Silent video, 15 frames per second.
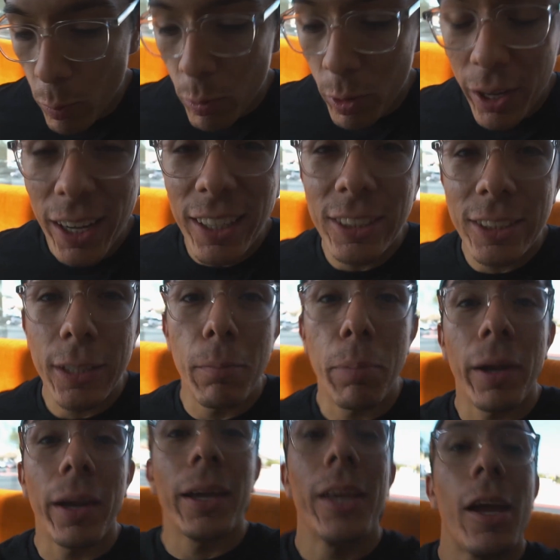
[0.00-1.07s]
we're getting some
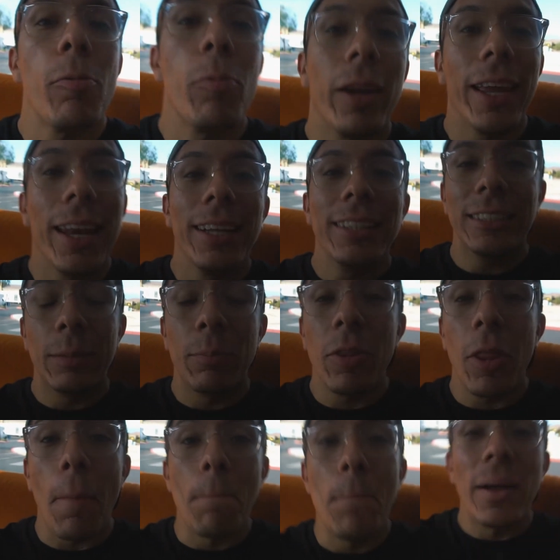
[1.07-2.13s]
paella. We're getting some
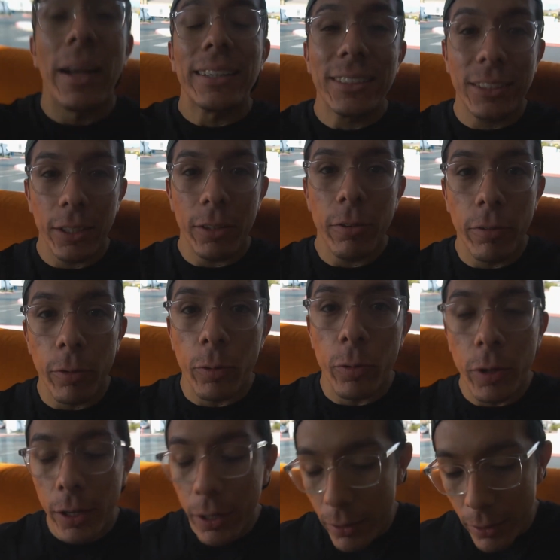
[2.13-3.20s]
of the best
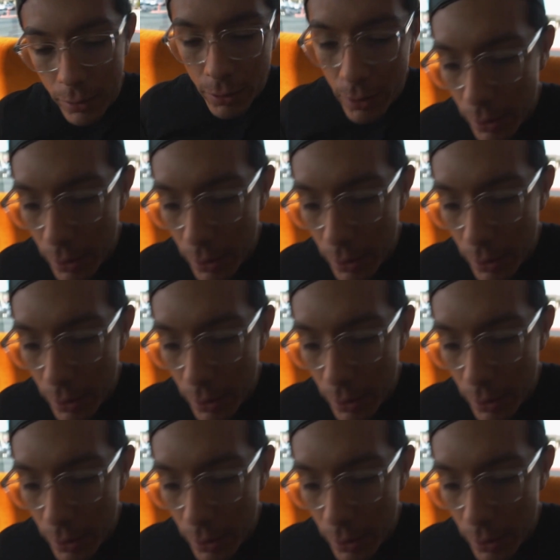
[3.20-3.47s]
food here.